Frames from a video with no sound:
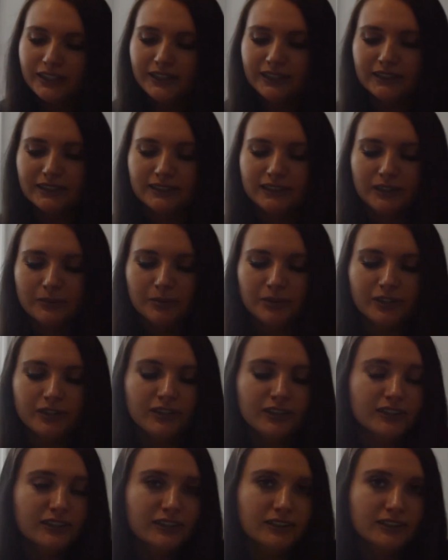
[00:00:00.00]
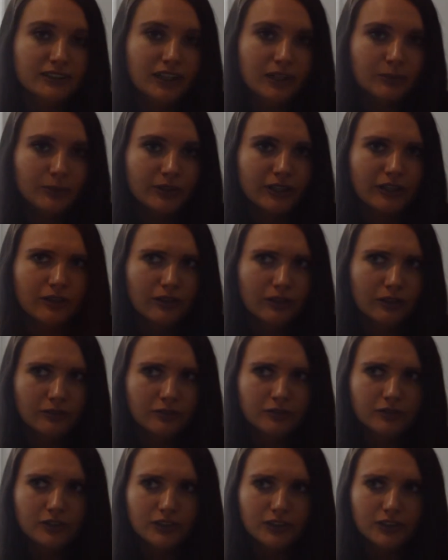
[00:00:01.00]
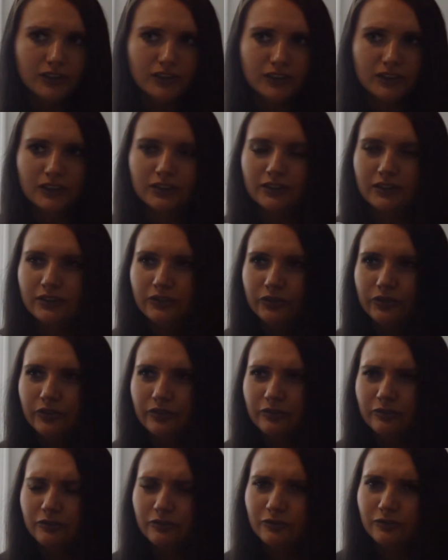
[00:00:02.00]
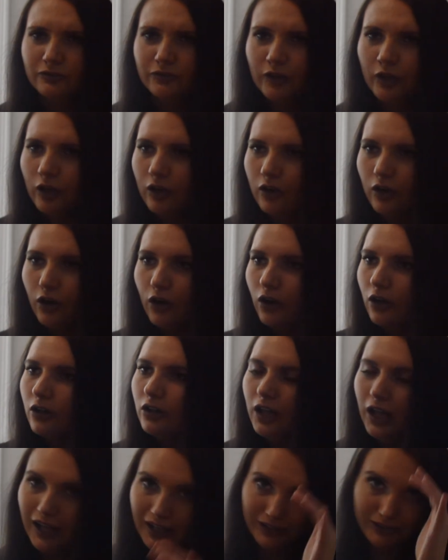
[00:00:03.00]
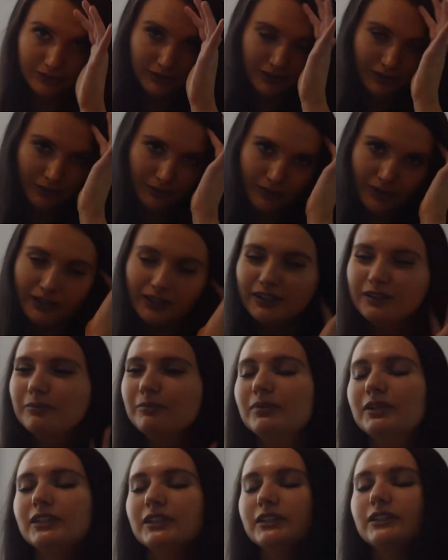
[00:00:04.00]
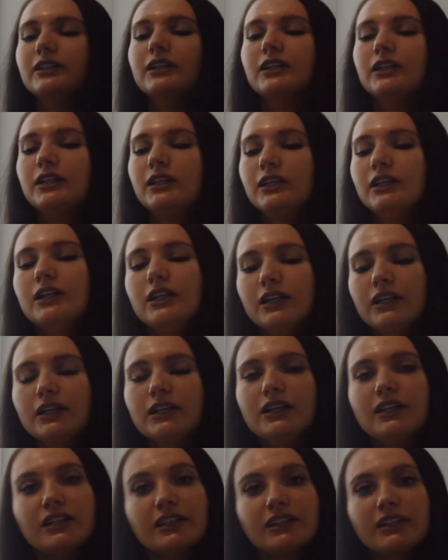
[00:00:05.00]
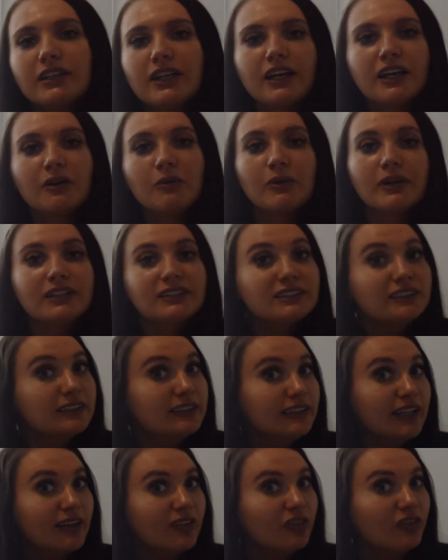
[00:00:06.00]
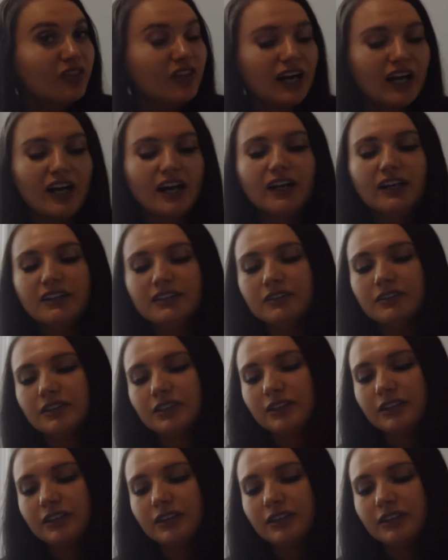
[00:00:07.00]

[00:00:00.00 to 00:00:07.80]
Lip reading: His EP is coming out hopefully in the fall. I don't know when, but can't wait to get that.